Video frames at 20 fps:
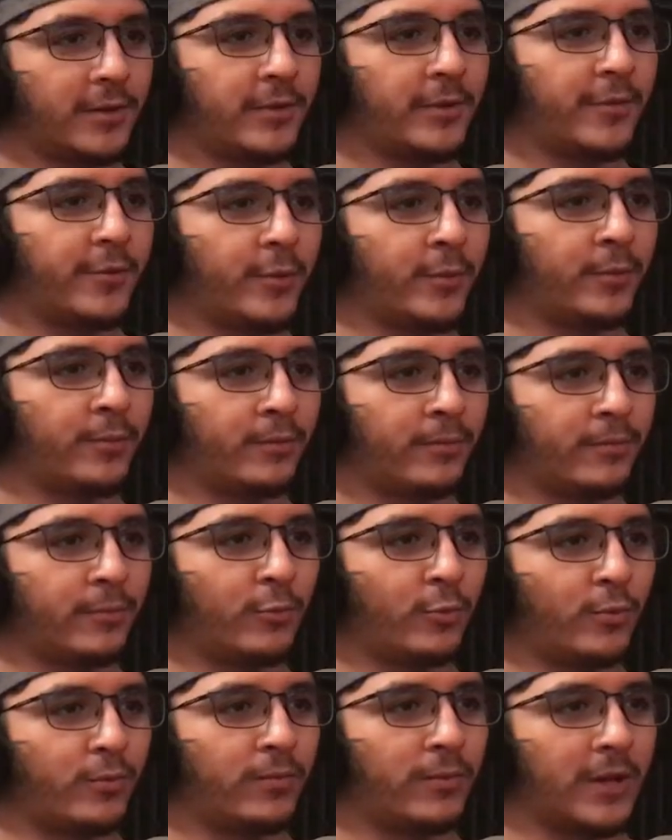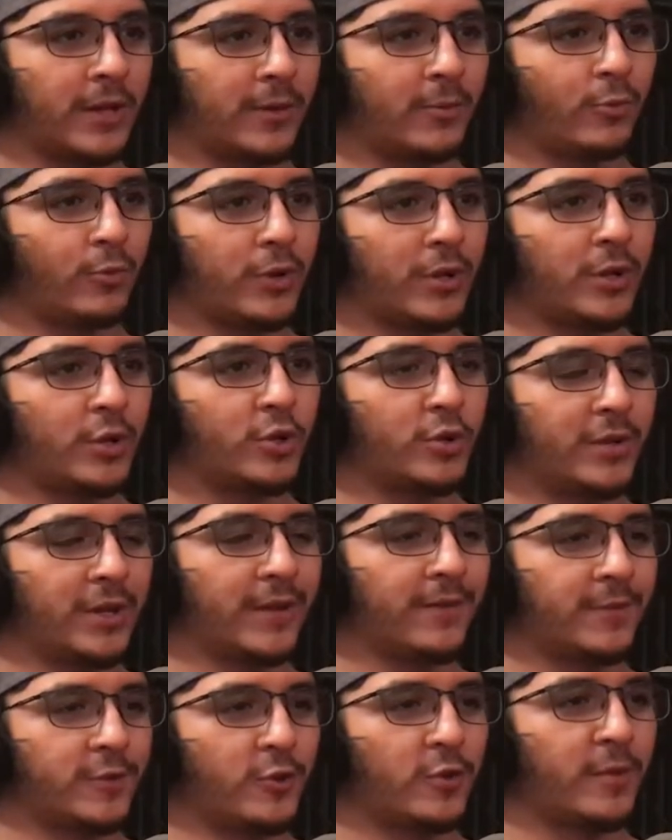you even who
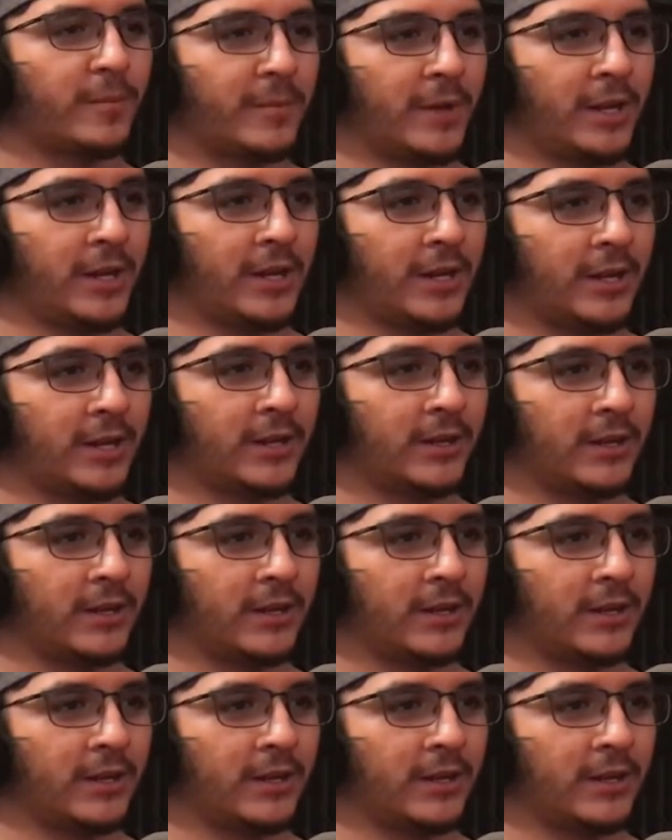gives you the money?